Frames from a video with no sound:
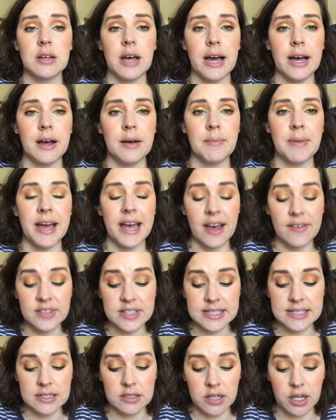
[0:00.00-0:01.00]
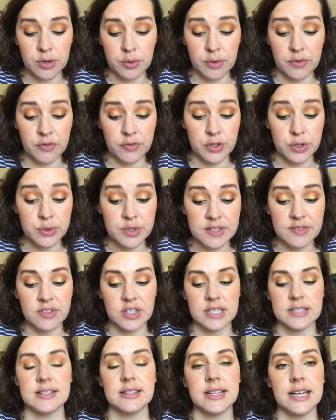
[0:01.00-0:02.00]
I haven't seen a lot of reviews of
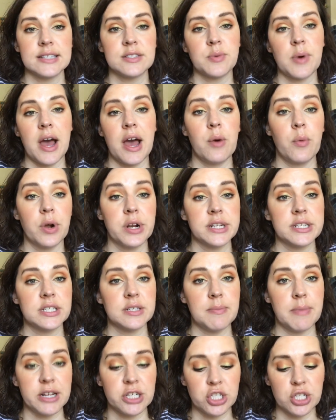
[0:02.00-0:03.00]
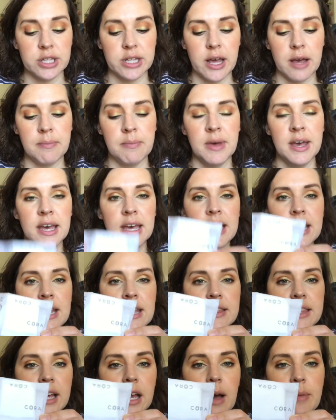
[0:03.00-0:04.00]
these, and that's why I wanted to mention them.
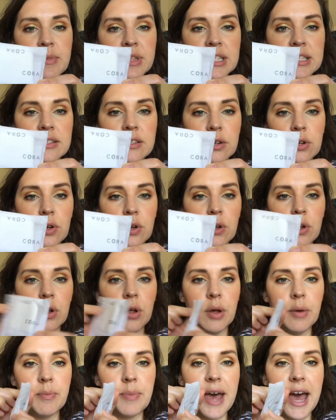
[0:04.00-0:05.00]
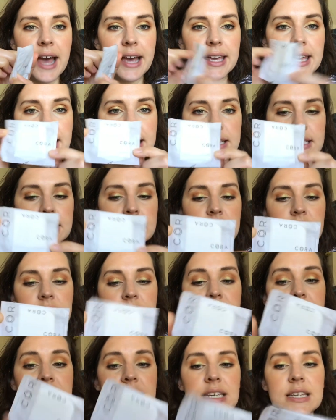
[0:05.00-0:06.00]
They come in this little packet.
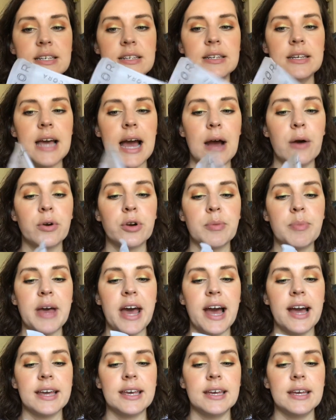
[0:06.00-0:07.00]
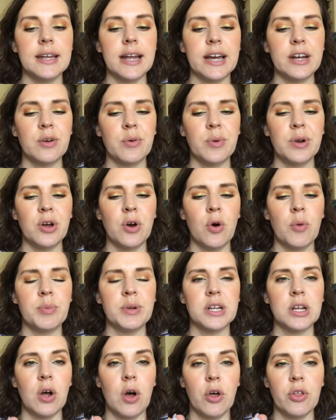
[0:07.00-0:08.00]
The outer packet, I don't want to
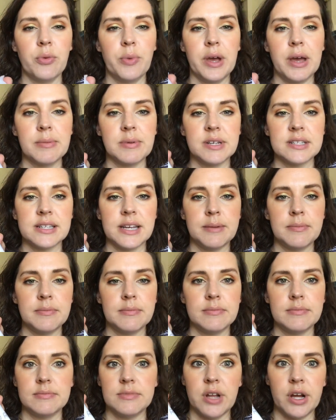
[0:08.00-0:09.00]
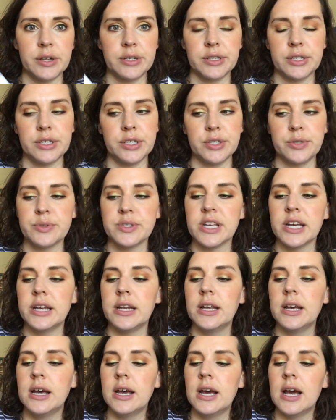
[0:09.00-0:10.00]
open it all the way up because I'm not going to use
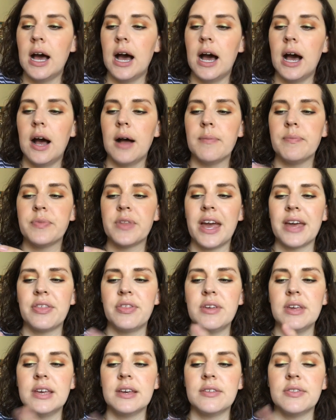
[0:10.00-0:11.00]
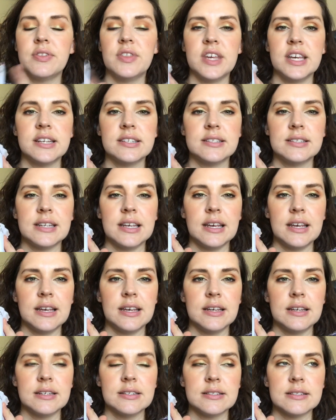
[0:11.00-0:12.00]
it. I think this
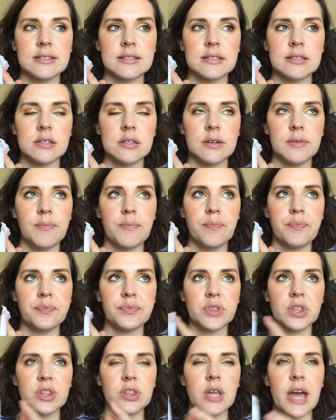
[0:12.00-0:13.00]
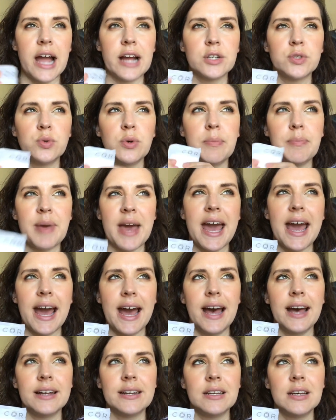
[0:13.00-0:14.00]
is, the actual
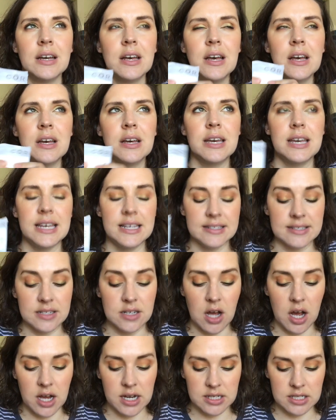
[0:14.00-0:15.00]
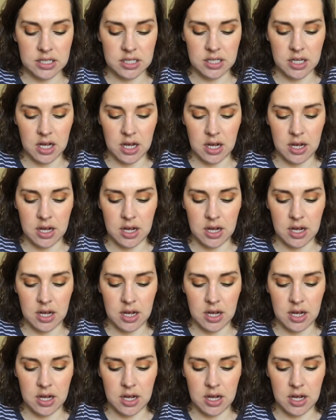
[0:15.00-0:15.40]
pad is not